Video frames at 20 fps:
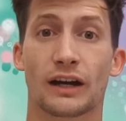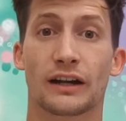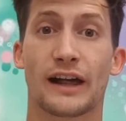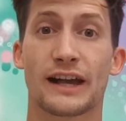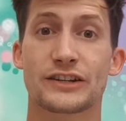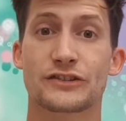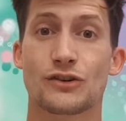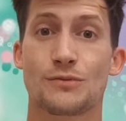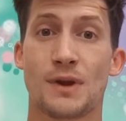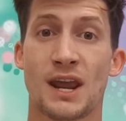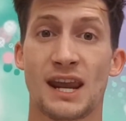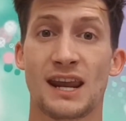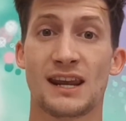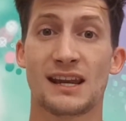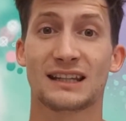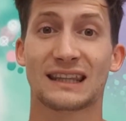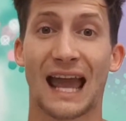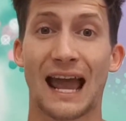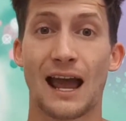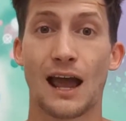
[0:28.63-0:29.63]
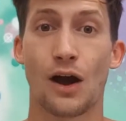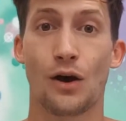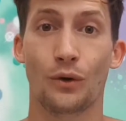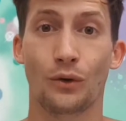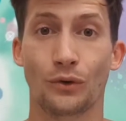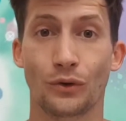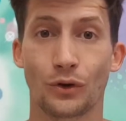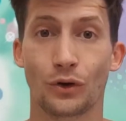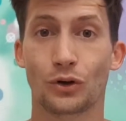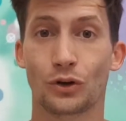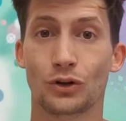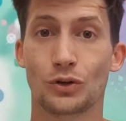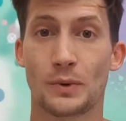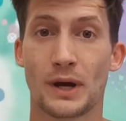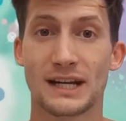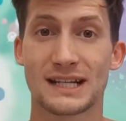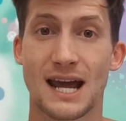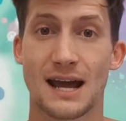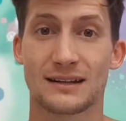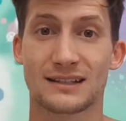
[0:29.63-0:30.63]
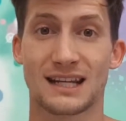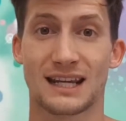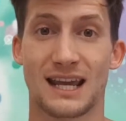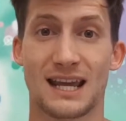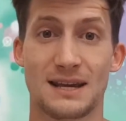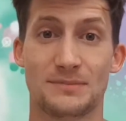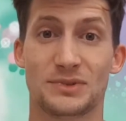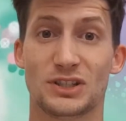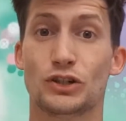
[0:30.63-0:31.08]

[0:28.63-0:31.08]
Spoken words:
That's from here down, all the way down to your hips.